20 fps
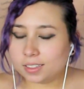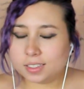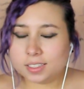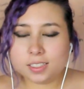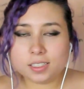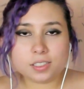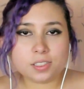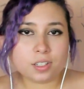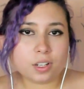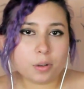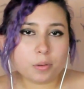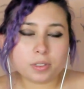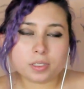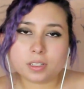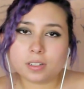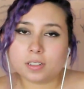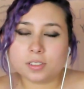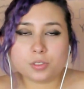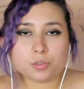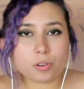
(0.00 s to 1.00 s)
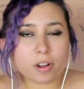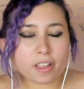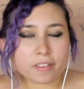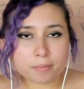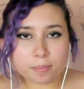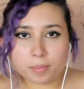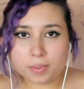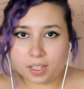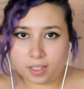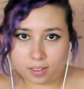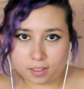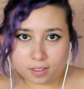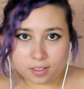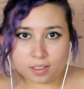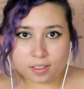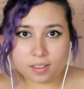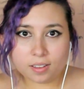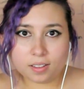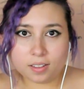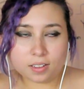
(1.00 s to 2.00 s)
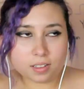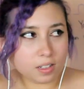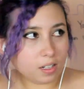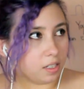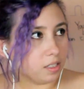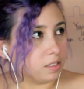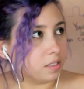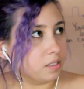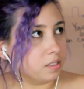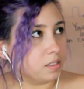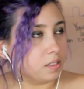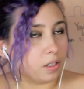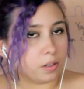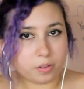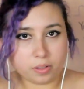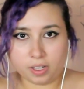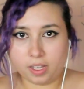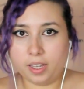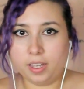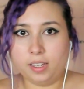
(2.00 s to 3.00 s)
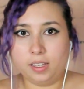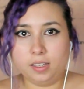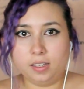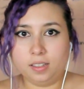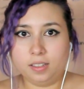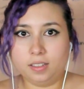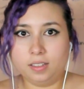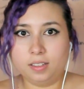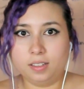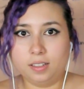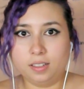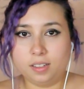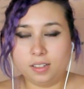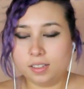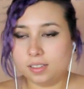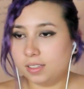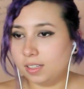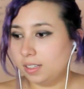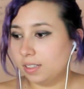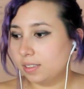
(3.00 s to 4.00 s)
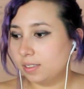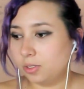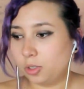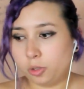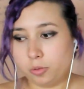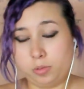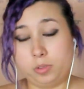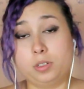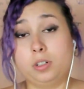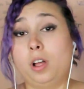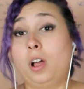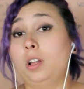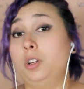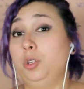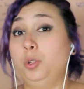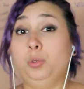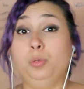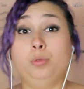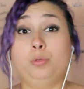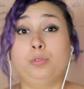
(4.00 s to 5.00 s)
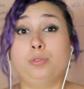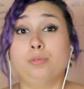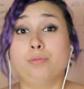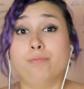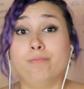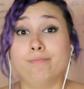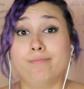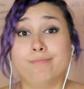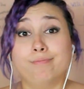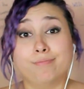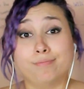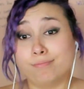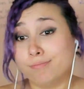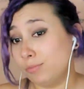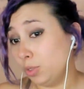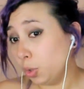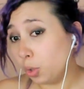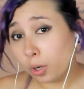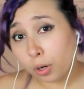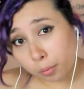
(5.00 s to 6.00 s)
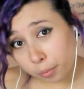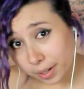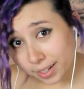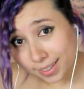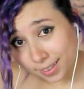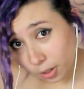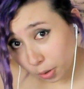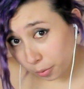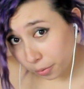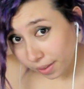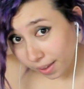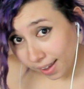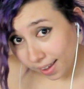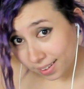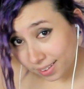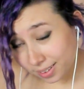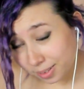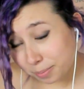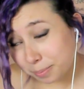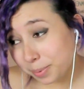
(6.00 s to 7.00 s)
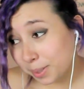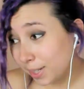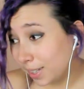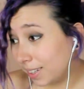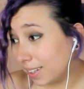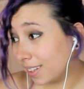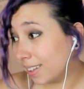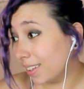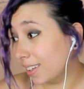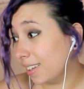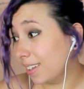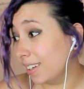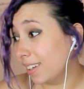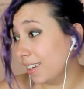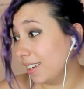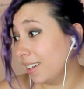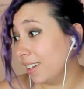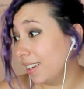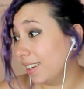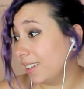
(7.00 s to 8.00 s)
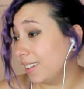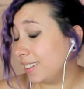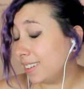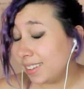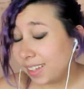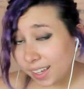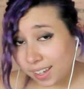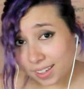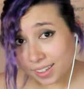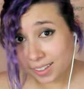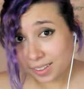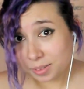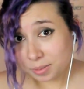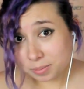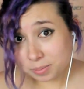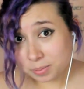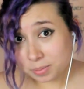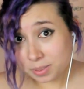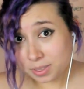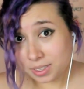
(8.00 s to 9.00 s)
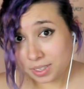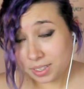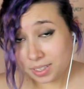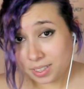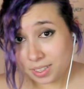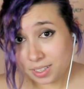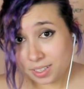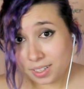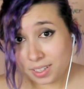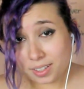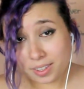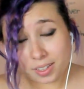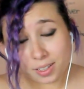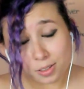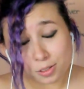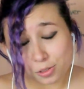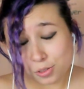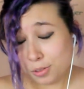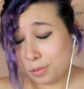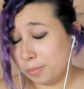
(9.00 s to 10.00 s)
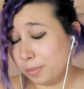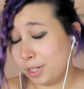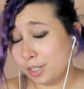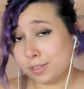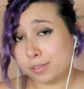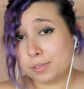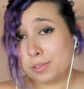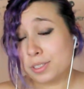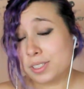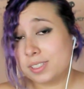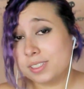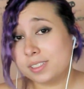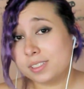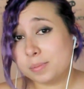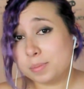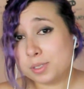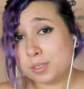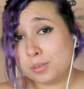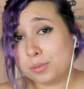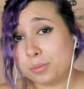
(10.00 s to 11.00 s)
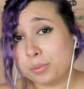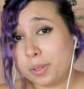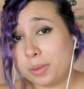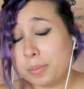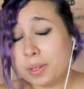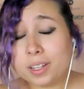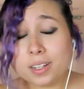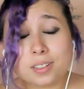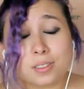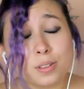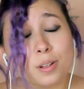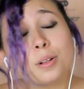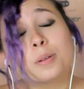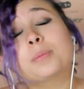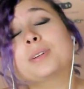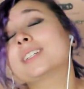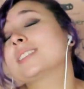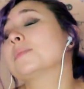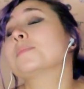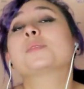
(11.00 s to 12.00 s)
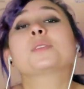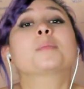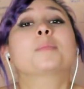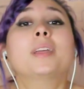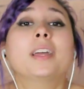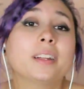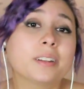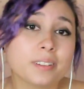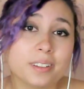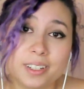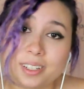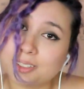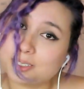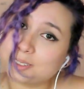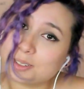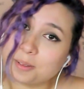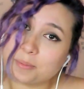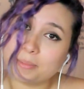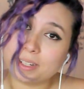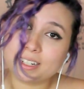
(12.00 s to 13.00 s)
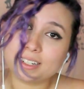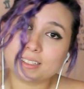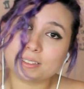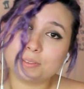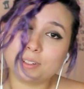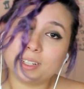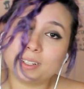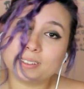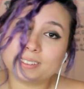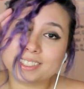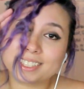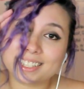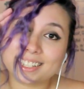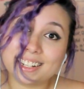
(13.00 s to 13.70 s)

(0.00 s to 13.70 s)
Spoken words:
This show is gonna drive me nuts, okay? Those are not news. You already know that, but damn. Thank you so much for watching this episode with me. As always, I'm Miyano, and I'll see you in my next video.